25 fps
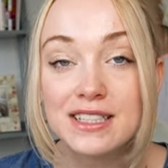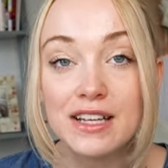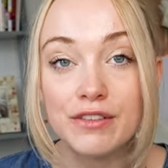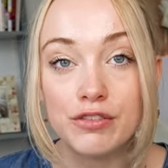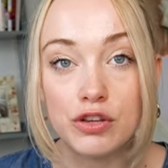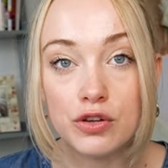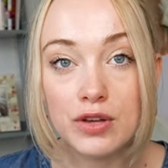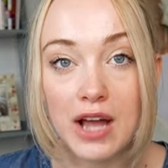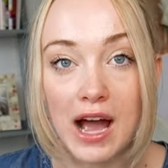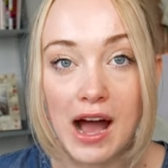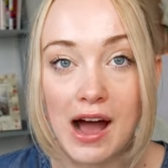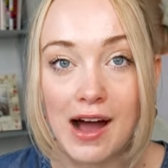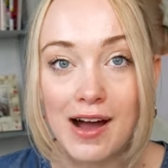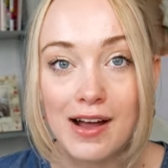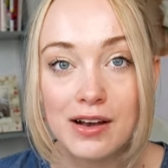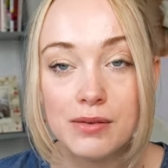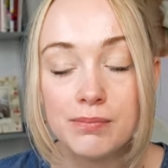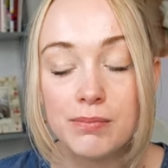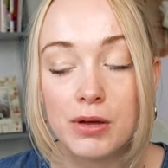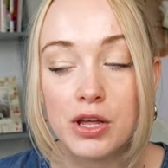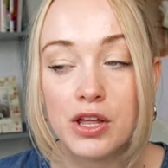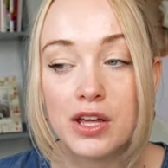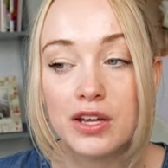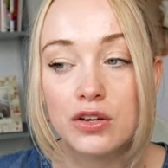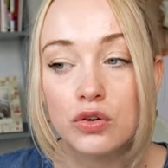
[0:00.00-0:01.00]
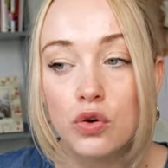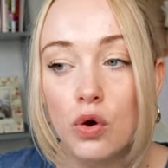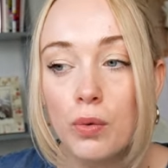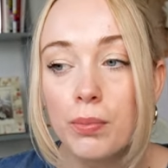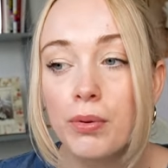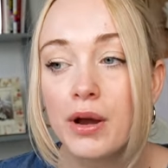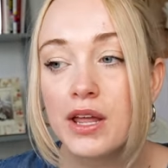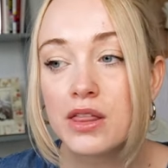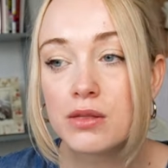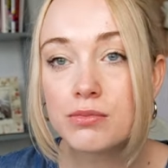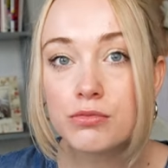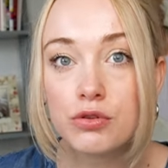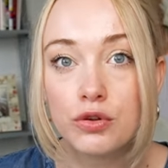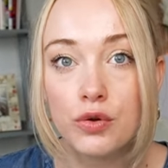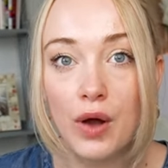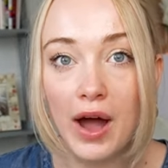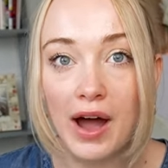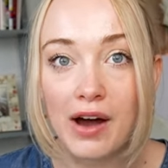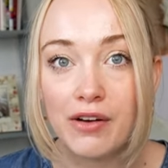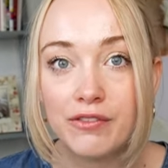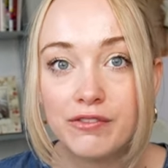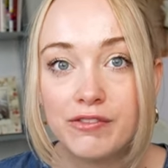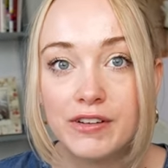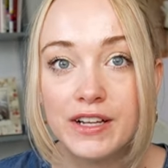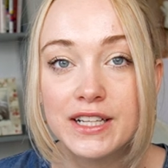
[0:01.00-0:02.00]
if you can, but incorporate them through your
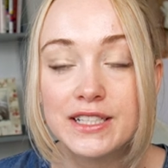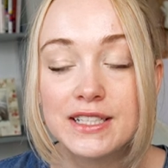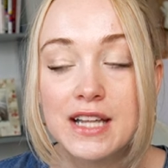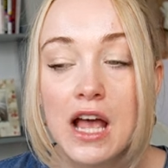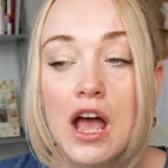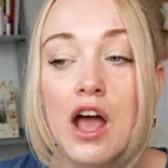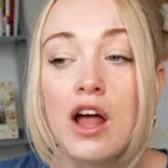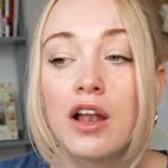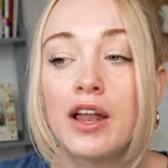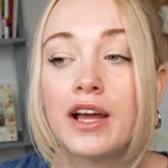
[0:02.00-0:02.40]
outfits.